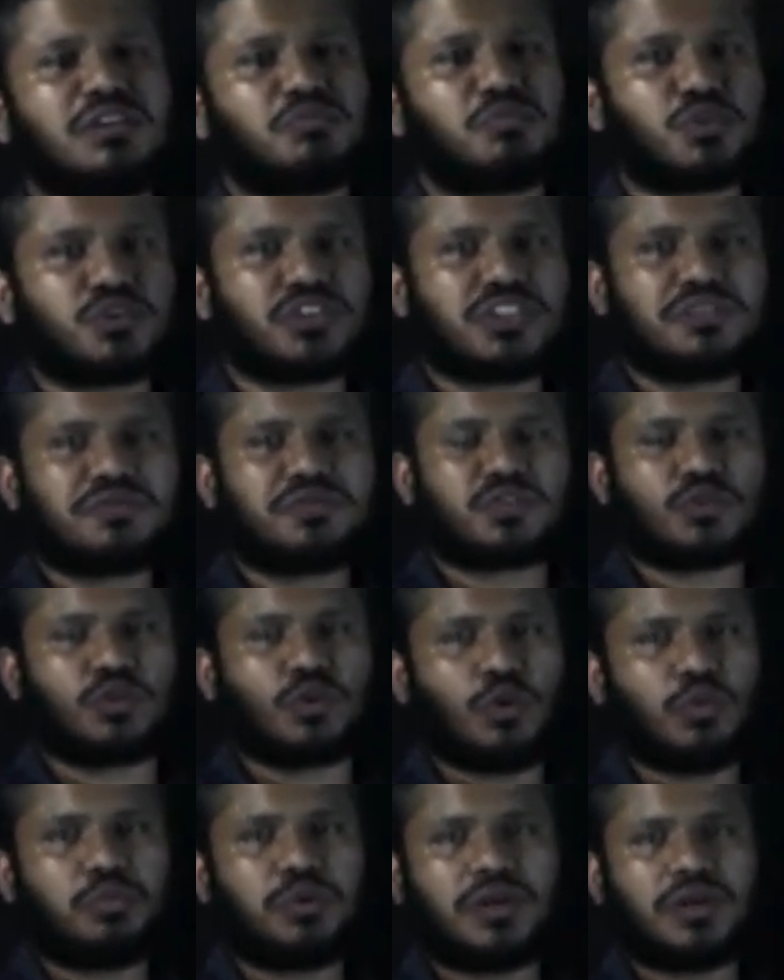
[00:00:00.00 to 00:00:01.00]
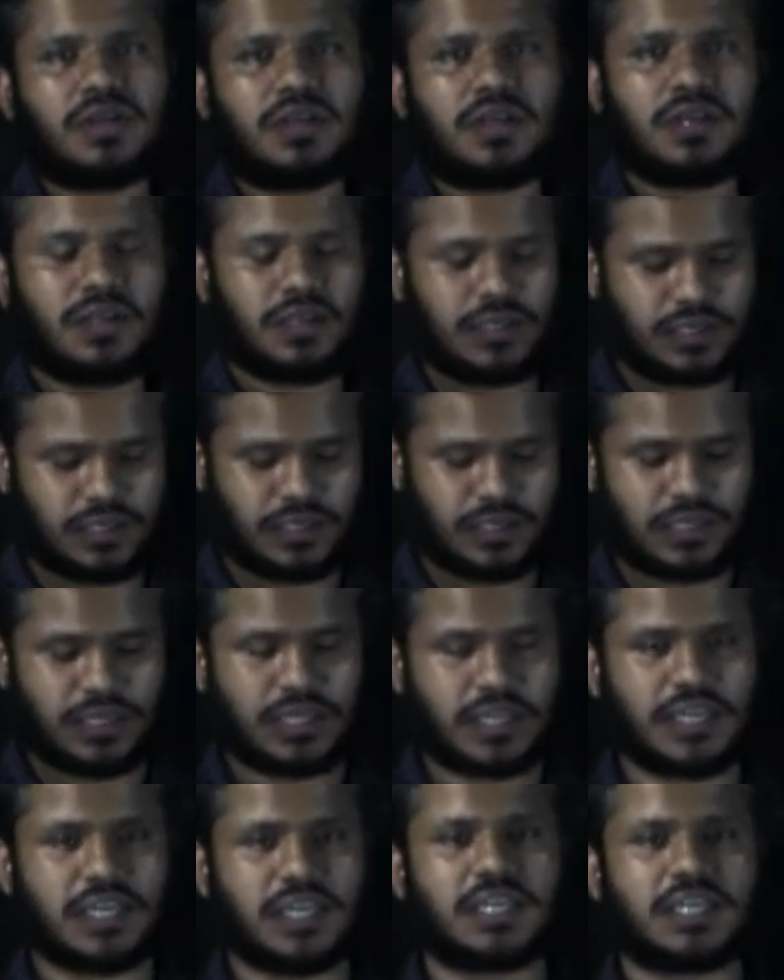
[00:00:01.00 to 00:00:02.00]
in positive slope,
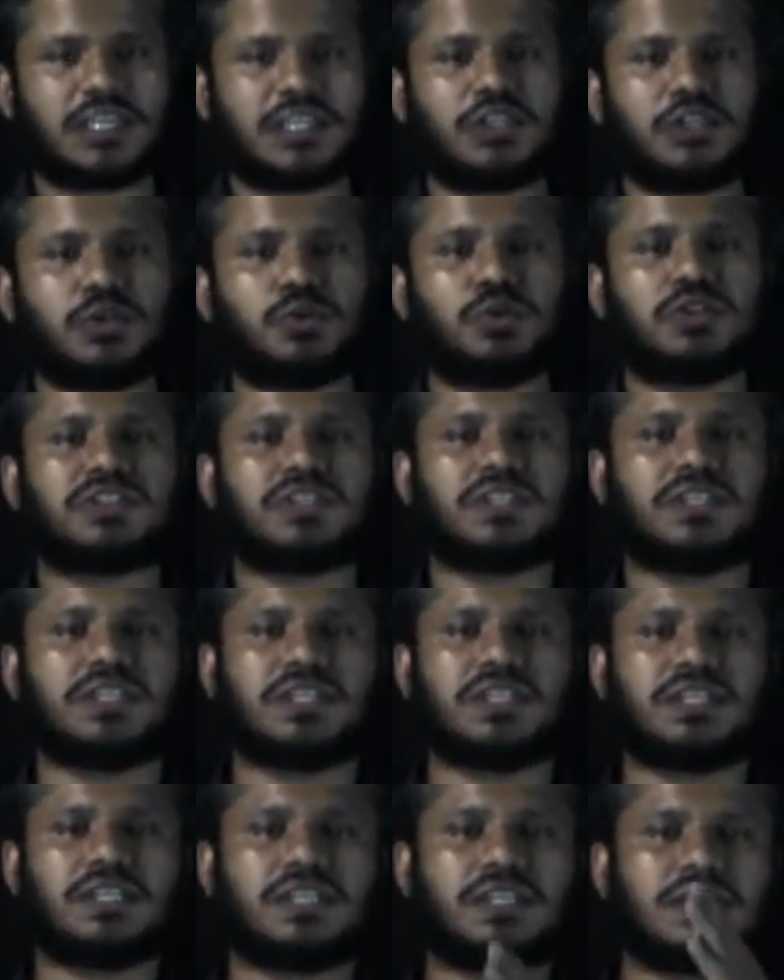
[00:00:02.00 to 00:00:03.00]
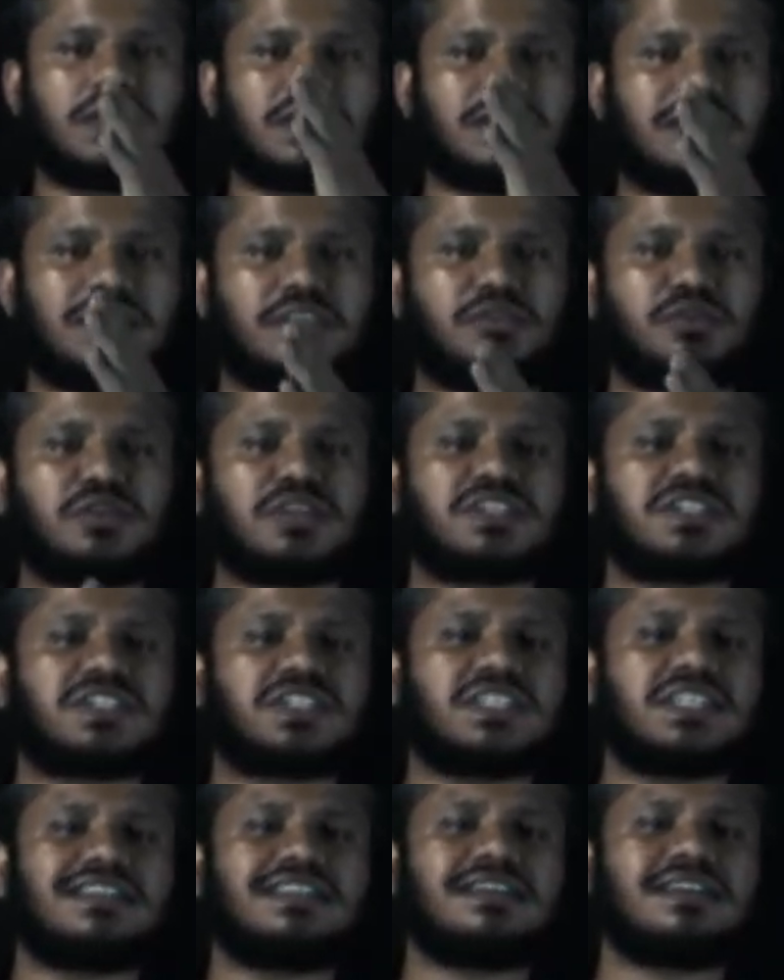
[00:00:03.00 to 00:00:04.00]
here you can
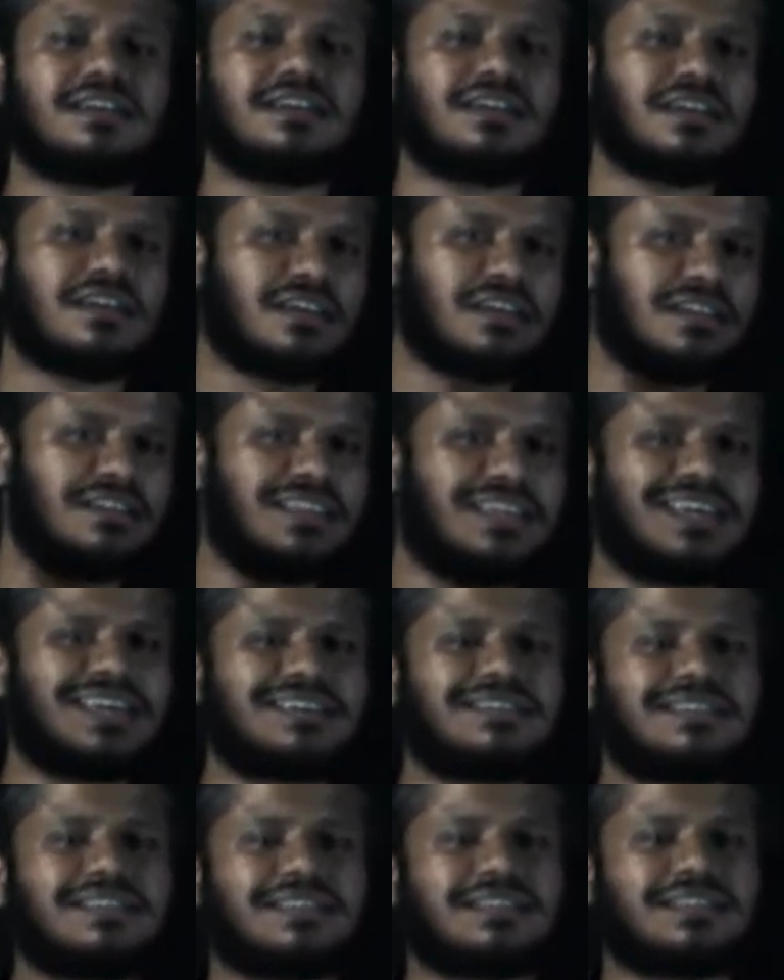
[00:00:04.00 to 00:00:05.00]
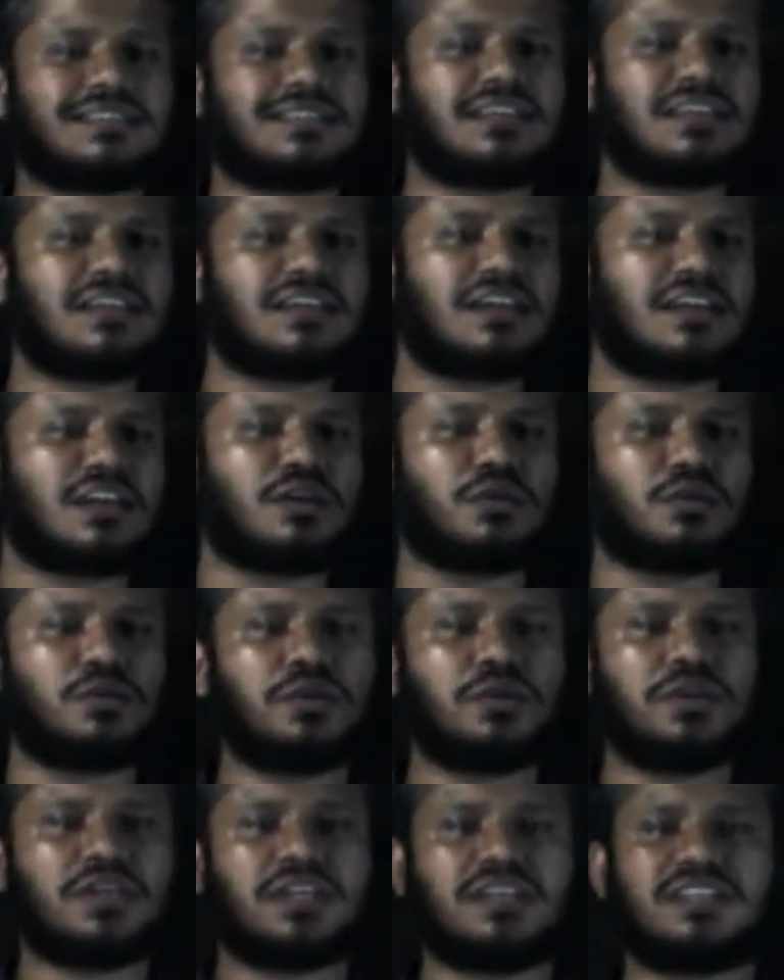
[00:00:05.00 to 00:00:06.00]
see the axis.
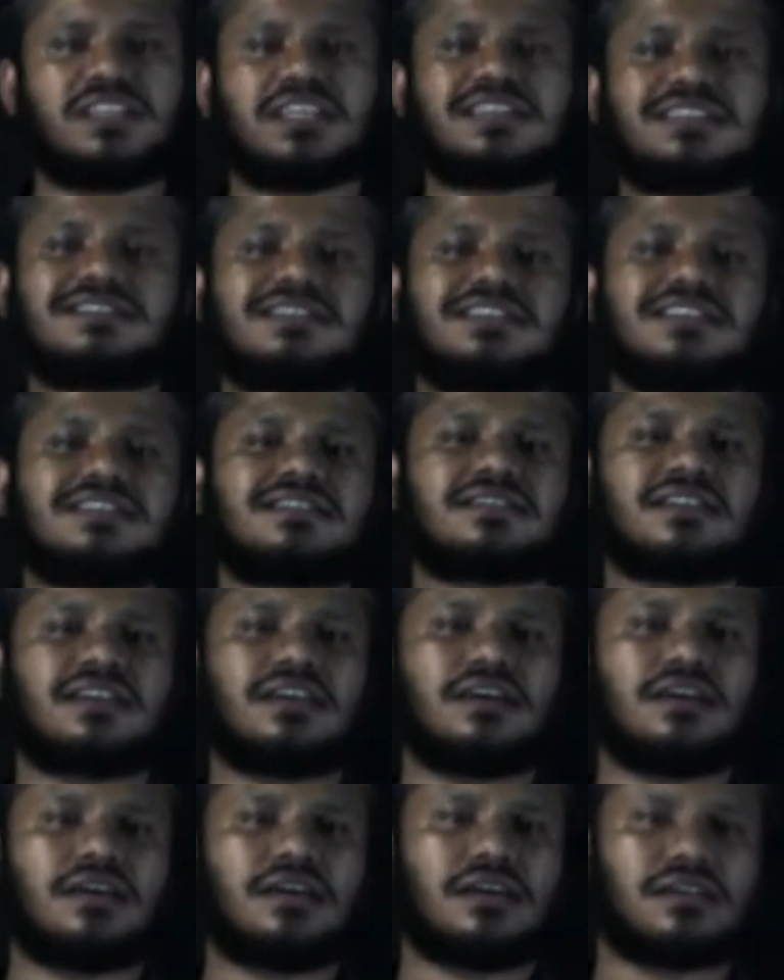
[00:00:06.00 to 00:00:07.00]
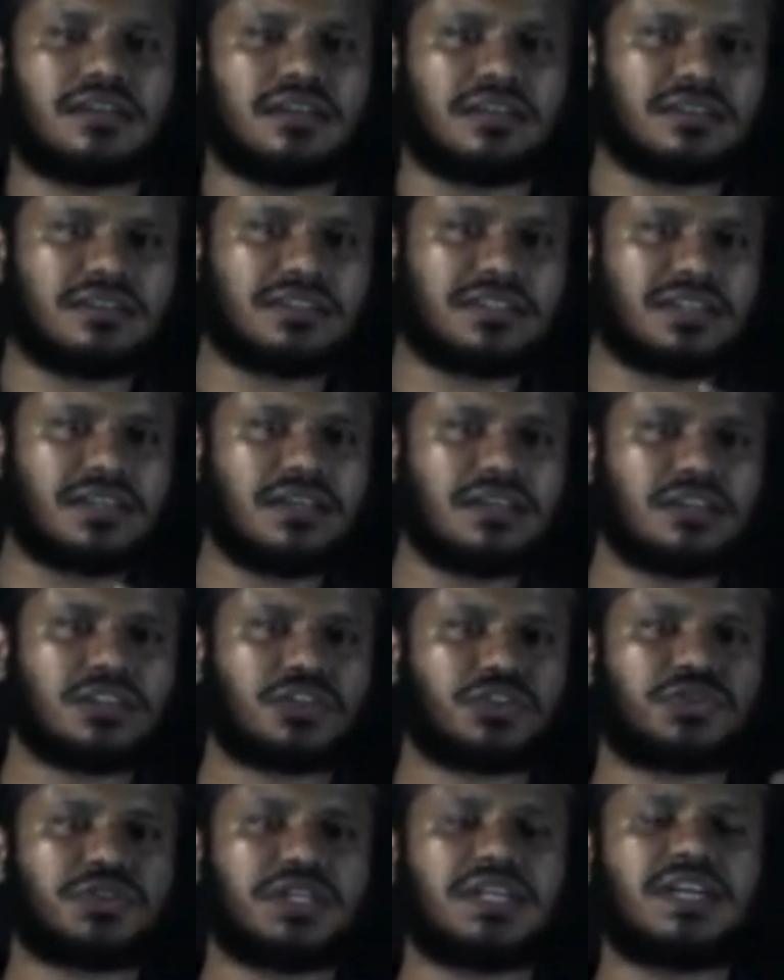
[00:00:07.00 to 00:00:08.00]
Now in the axis there is
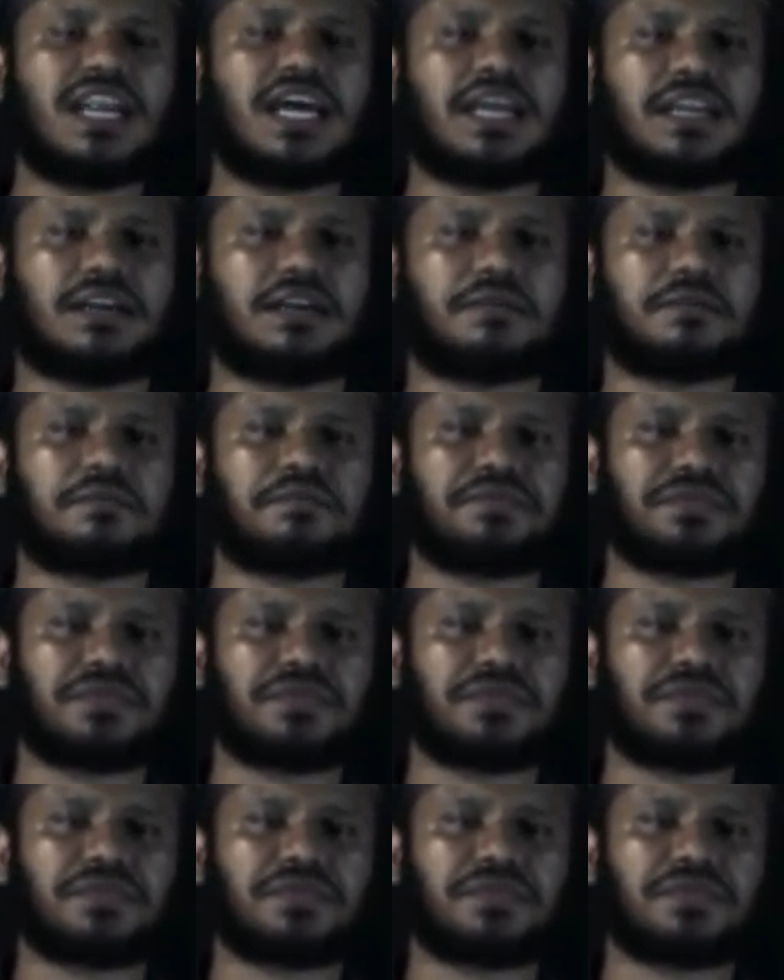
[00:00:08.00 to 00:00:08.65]
a straight line.